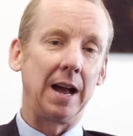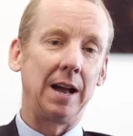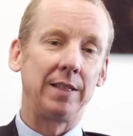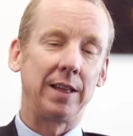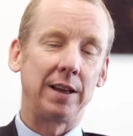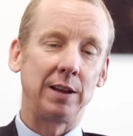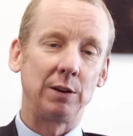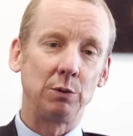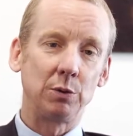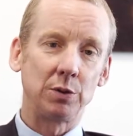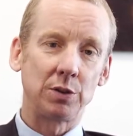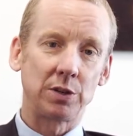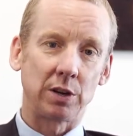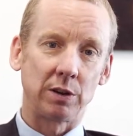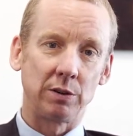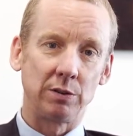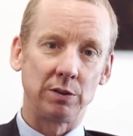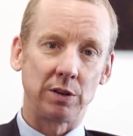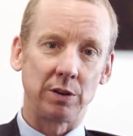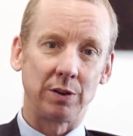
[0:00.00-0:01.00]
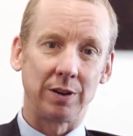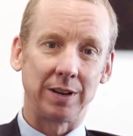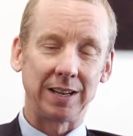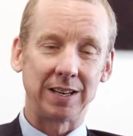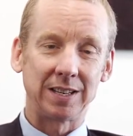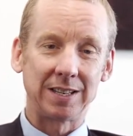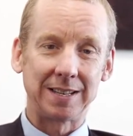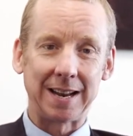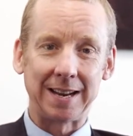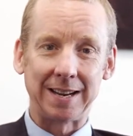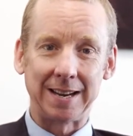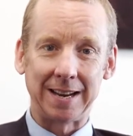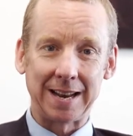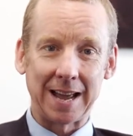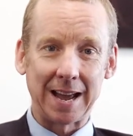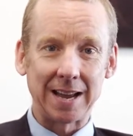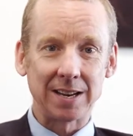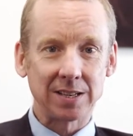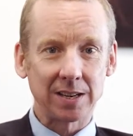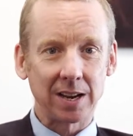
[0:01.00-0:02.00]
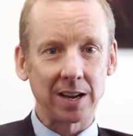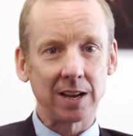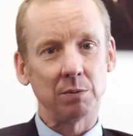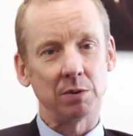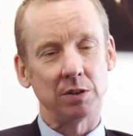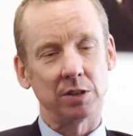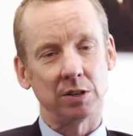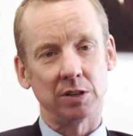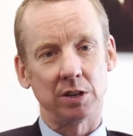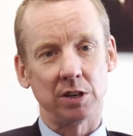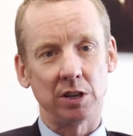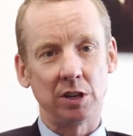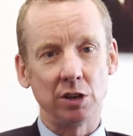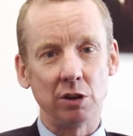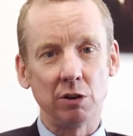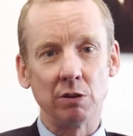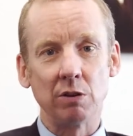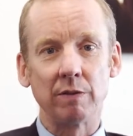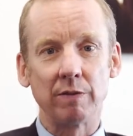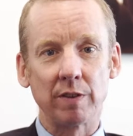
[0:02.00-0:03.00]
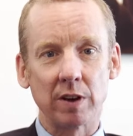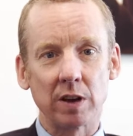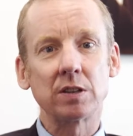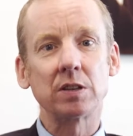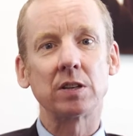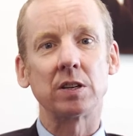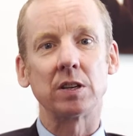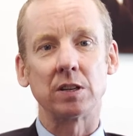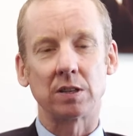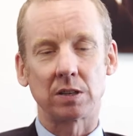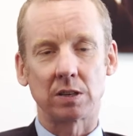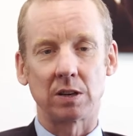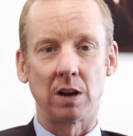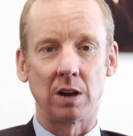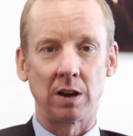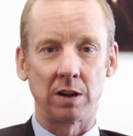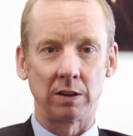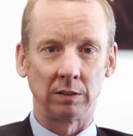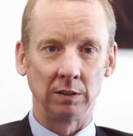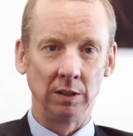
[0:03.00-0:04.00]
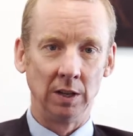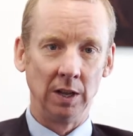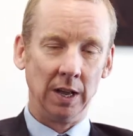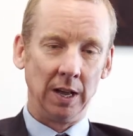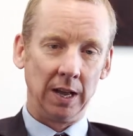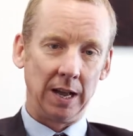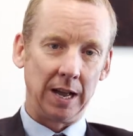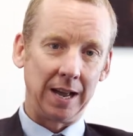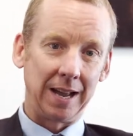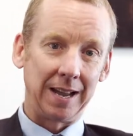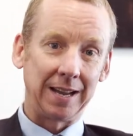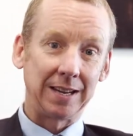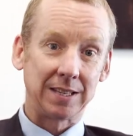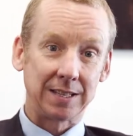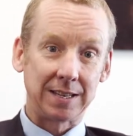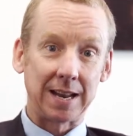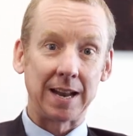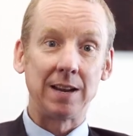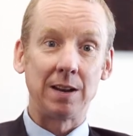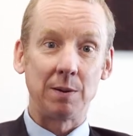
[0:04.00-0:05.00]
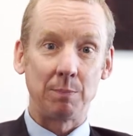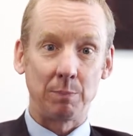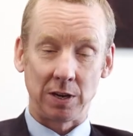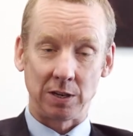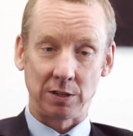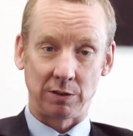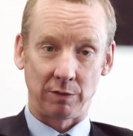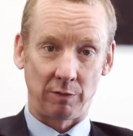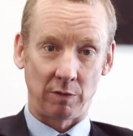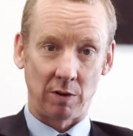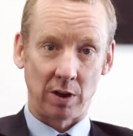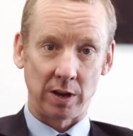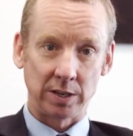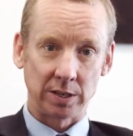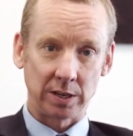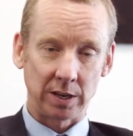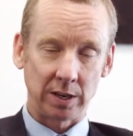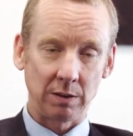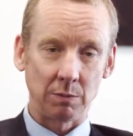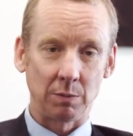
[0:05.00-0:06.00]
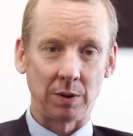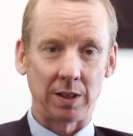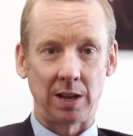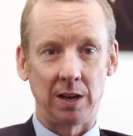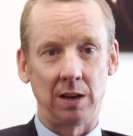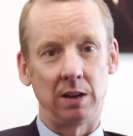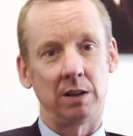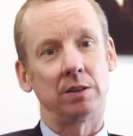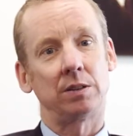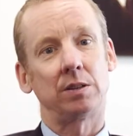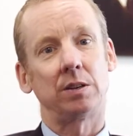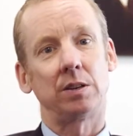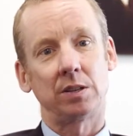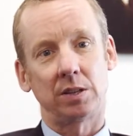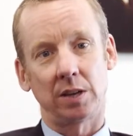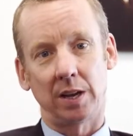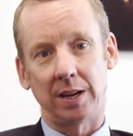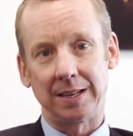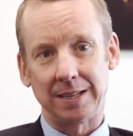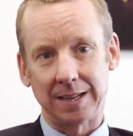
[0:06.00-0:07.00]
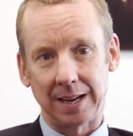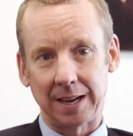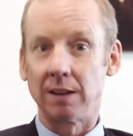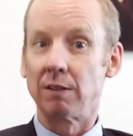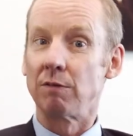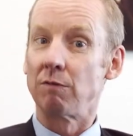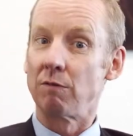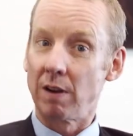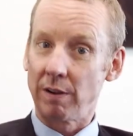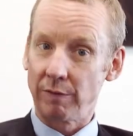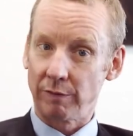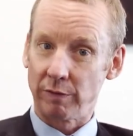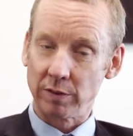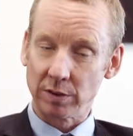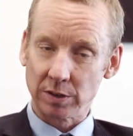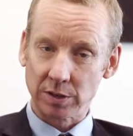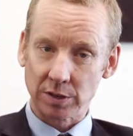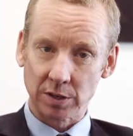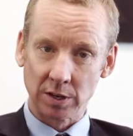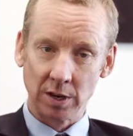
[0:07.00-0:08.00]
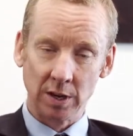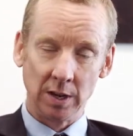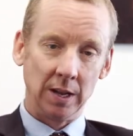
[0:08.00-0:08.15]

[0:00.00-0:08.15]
They also do an extended essay, which is a university-style extended piece of writing where they learn to citate and reference.